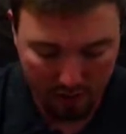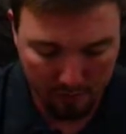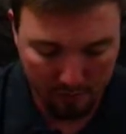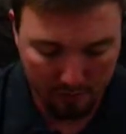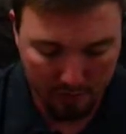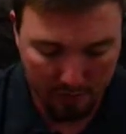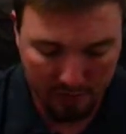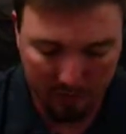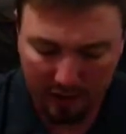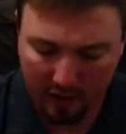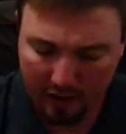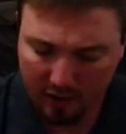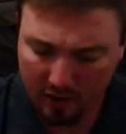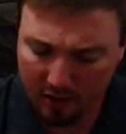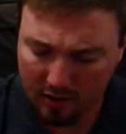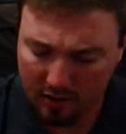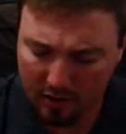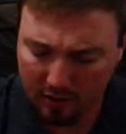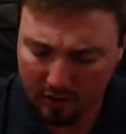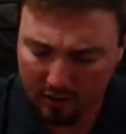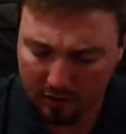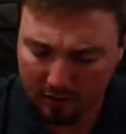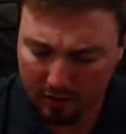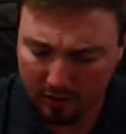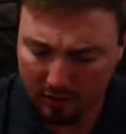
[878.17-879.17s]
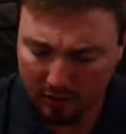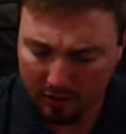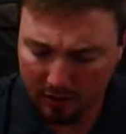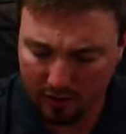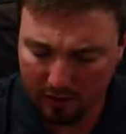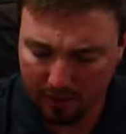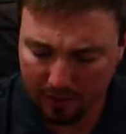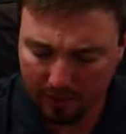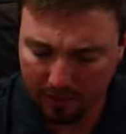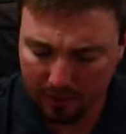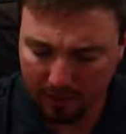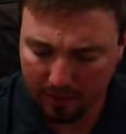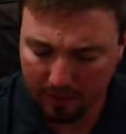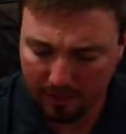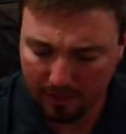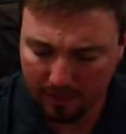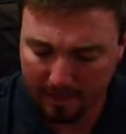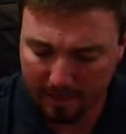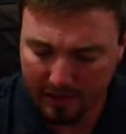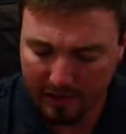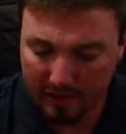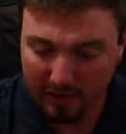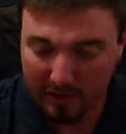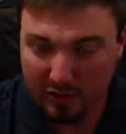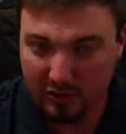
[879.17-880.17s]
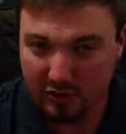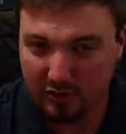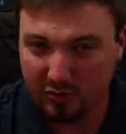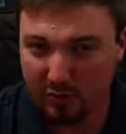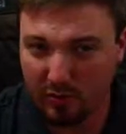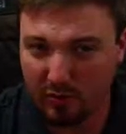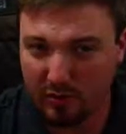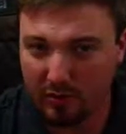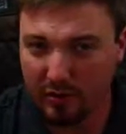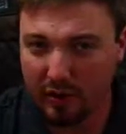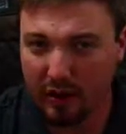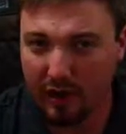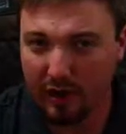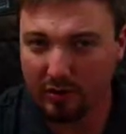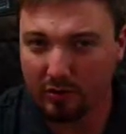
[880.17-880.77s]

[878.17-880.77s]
And I know this